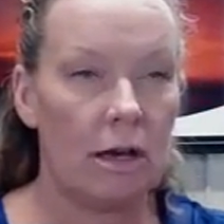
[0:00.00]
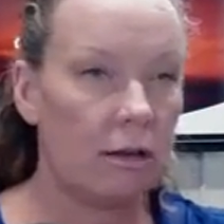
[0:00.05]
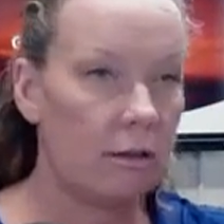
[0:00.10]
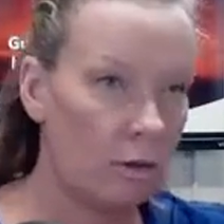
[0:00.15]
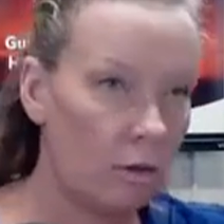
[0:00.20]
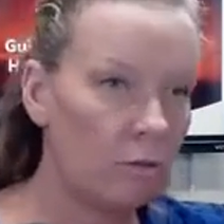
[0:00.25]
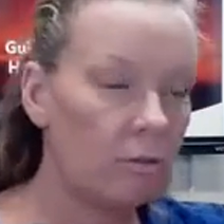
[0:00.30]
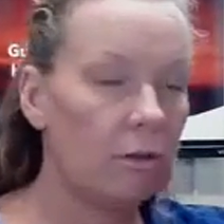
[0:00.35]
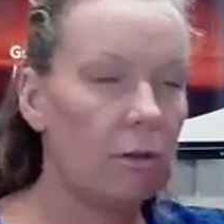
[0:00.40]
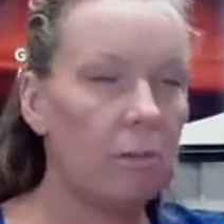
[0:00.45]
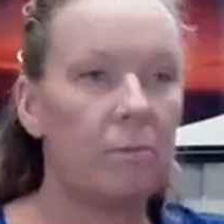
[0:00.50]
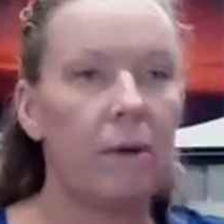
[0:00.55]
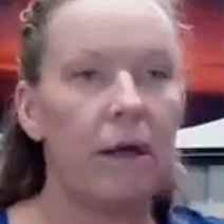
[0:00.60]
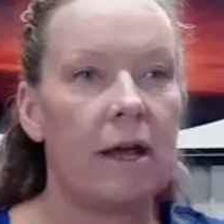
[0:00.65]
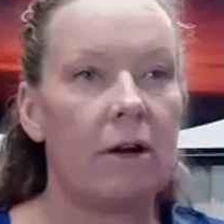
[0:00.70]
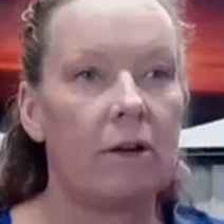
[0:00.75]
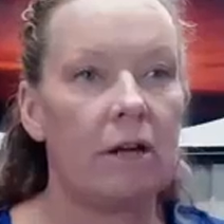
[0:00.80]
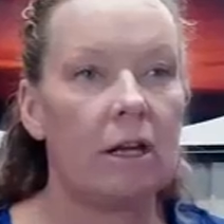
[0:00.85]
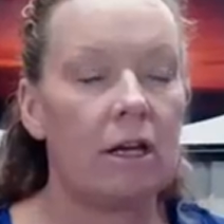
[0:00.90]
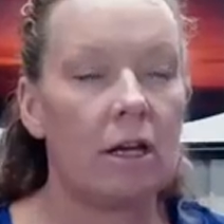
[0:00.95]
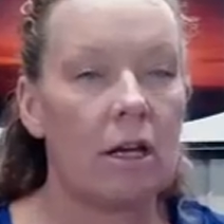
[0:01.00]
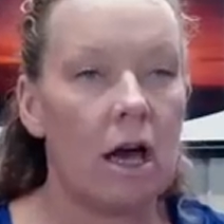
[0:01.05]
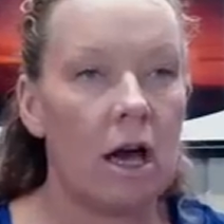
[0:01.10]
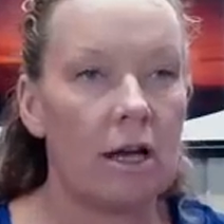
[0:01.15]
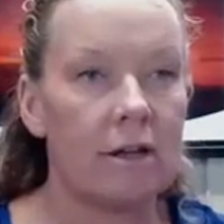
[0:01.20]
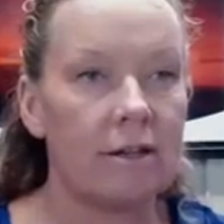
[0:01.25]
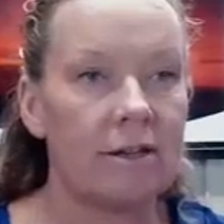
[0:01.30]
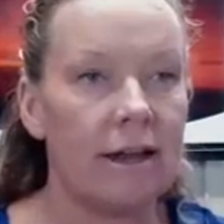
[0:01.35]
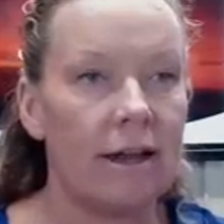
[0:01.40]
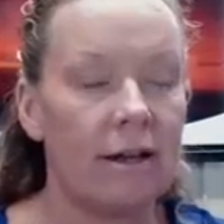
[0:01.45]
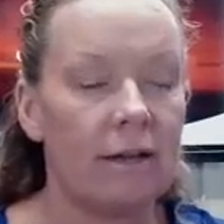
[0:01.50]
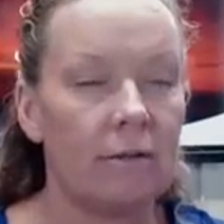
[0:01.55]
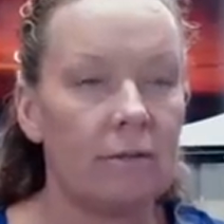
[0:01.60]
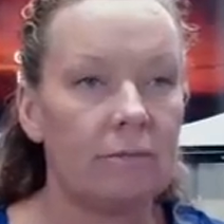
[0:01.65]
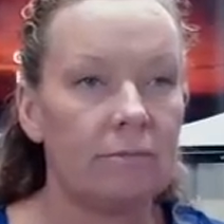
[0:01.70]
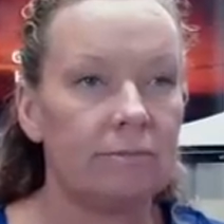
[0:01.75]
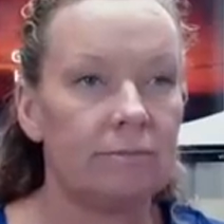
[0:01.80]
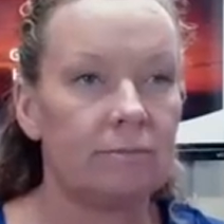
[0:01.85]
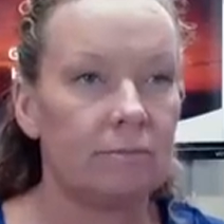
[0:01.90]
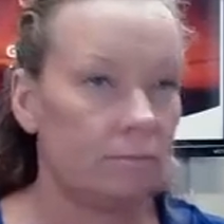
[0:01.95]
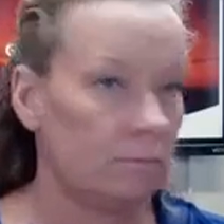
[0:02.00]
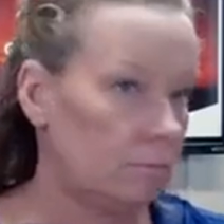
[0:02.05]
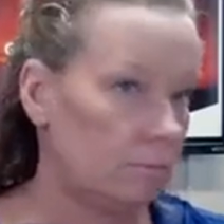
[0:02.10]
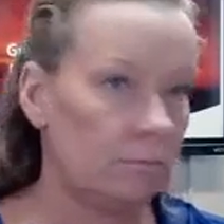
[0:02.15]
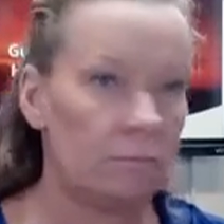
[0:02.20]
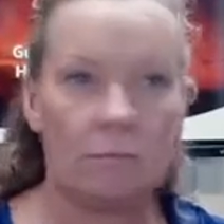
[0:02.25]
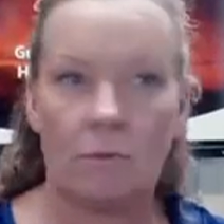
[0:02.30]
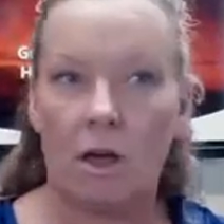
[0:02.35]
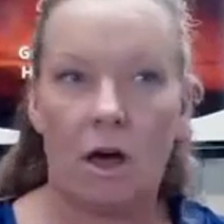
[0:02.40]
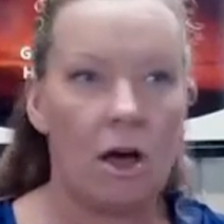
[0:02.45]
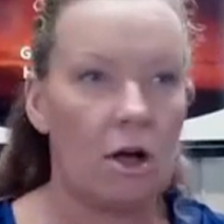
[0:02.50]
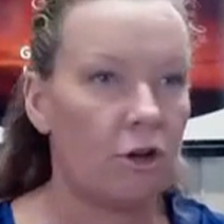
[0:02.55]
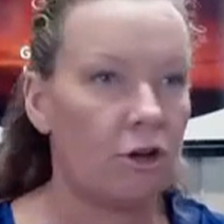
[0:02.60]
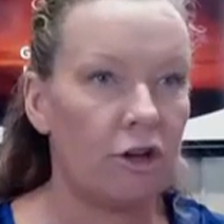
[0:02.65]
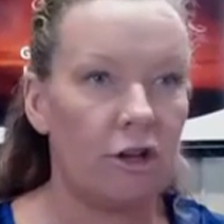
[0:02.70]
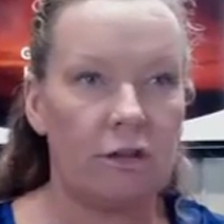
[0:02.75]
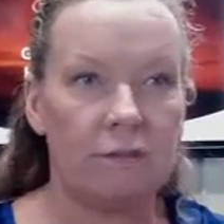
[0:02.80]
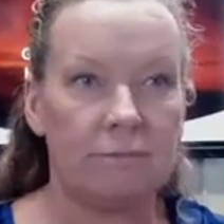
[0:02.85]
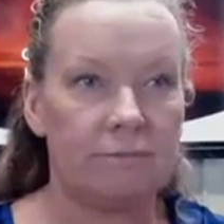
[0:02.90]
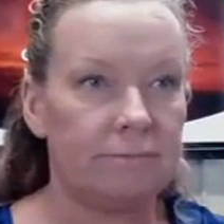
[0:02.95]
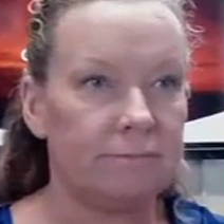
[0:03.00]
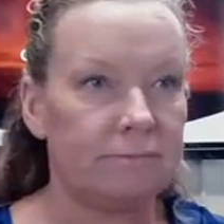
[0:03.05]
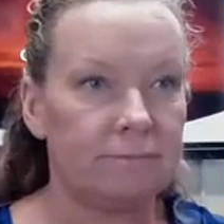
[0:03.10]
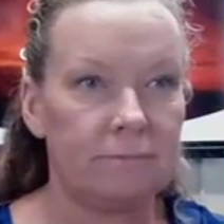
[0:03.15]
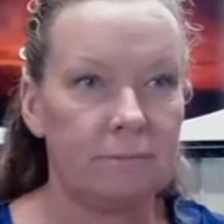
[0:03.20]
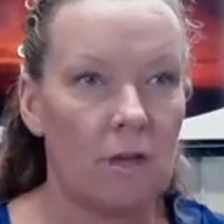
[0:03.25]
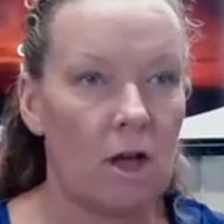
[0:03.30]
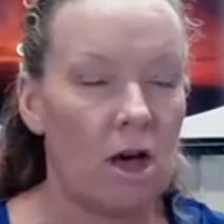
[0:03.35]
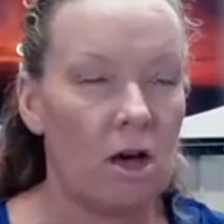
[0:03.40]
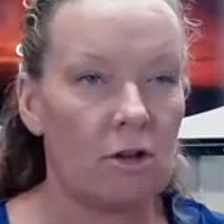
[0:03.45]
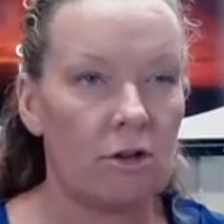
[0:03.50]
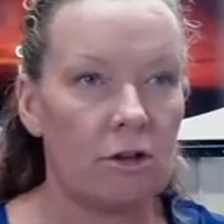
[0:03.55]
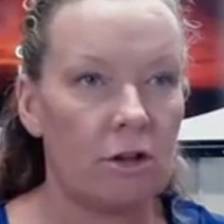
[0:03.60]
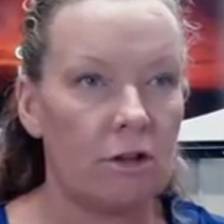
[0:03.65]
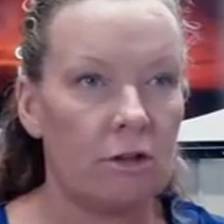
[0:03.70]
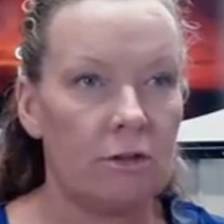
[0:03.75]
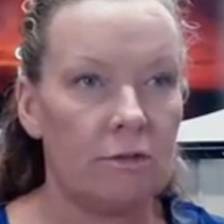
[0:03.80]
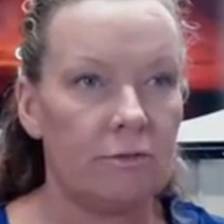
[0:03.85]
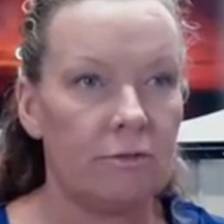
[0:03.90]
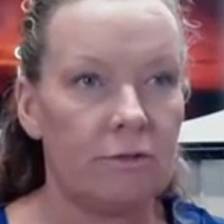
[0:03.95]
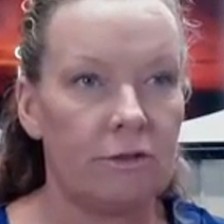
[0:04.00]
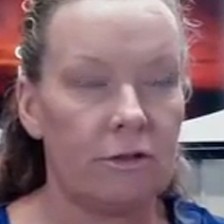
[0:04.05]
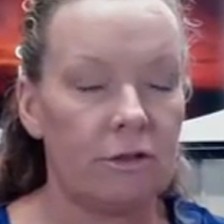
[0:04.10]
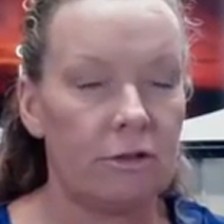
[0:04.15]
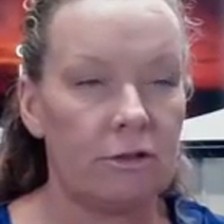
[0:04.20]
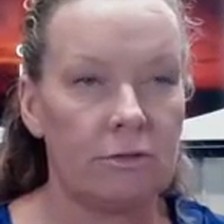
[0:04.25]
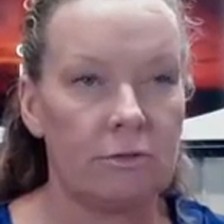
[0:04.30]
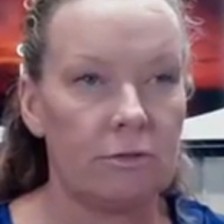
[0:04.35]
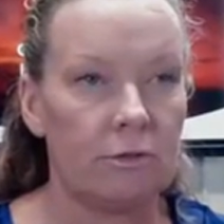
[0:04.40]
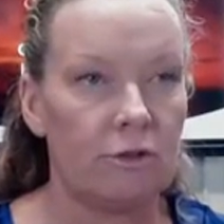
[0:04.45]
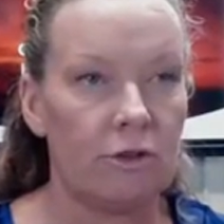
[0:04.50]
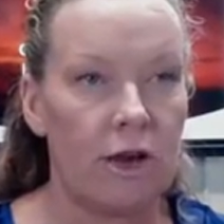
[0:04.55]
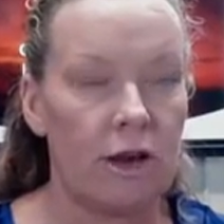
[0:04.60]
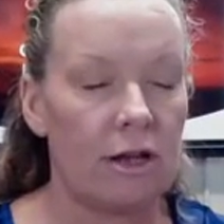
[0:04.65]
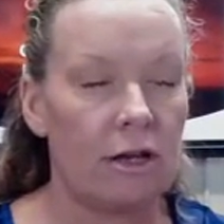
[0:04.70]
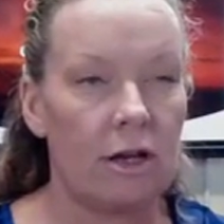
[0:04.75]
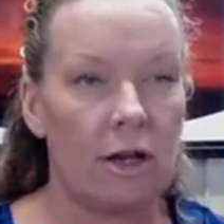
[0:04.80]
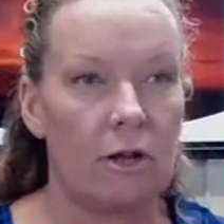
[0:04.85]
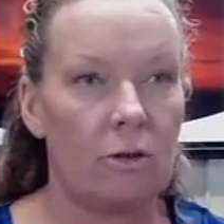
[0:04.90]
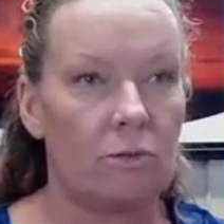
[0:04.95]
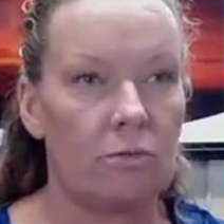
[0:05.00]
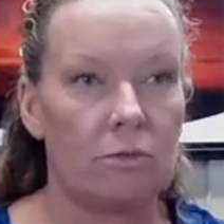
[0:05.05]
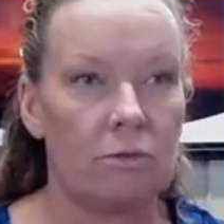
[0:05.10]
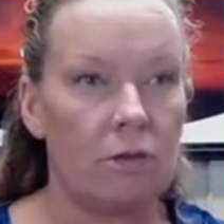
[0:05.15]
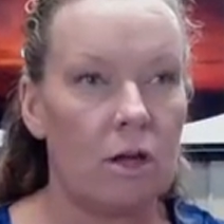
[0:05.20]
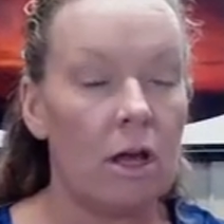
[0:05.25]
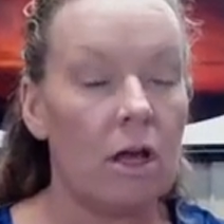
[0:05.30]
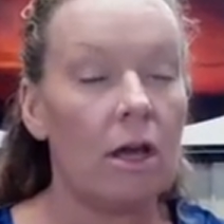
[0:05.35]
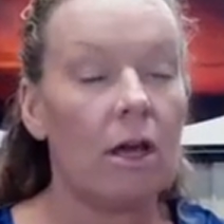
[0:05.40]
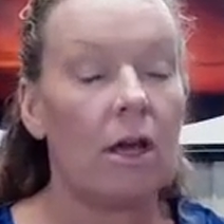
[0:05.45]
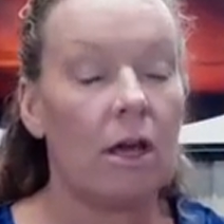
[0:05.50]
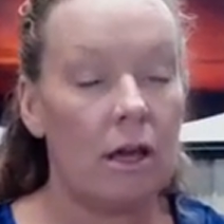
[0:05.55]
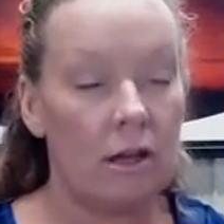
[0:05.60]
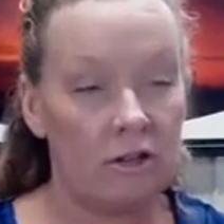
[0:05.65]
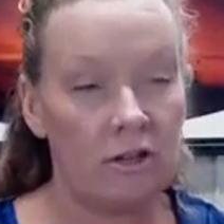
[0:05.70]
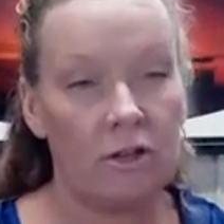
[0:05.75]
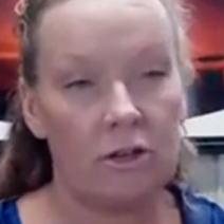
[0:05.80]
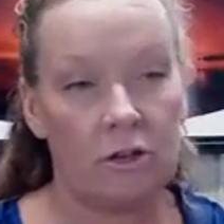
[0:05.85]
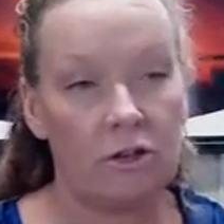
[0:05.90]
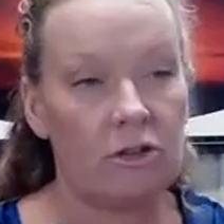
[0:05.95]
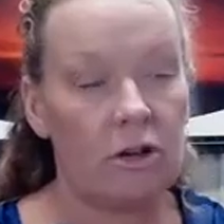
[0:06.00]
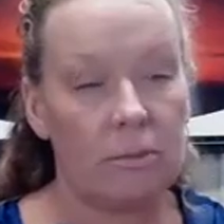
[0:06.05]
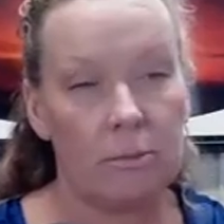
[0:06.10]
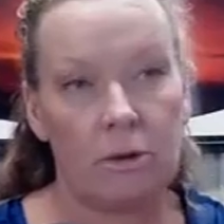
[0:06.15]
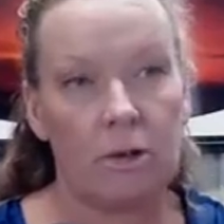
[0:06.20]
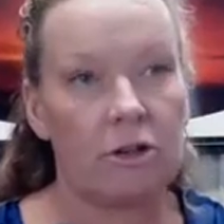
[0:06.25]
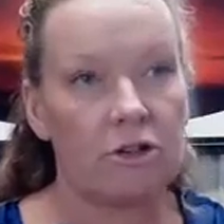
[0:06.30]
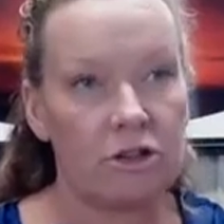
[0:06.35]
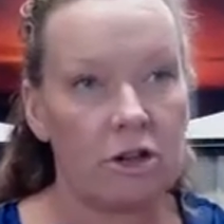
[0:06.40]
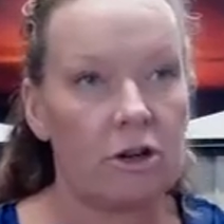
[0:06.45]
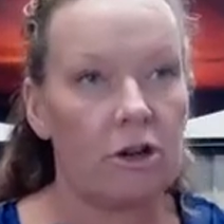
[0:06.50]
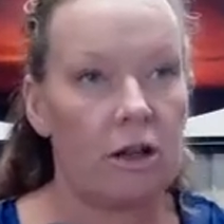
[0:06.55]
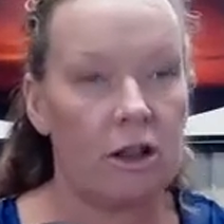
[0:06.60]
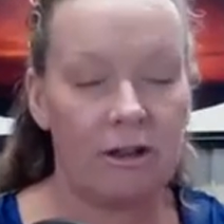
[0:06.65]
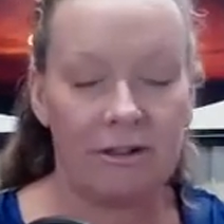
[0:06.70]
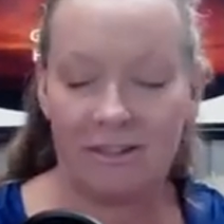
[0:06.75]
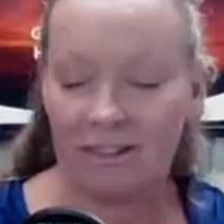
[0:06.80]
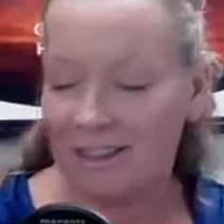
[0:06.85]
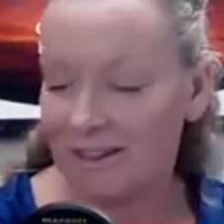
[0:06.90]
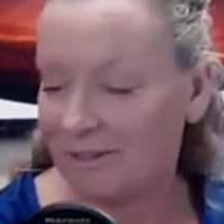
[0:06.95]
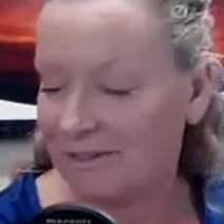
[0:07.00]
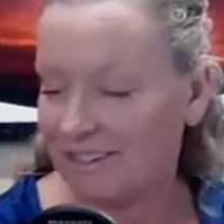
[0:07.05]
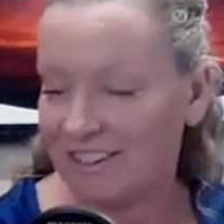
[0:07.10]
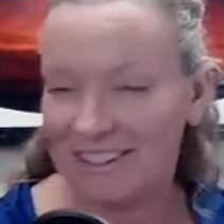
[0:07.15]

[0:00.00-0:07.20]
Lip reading: The berry content, all good. Yep. All good for, you know, until you start putting sugar all over them.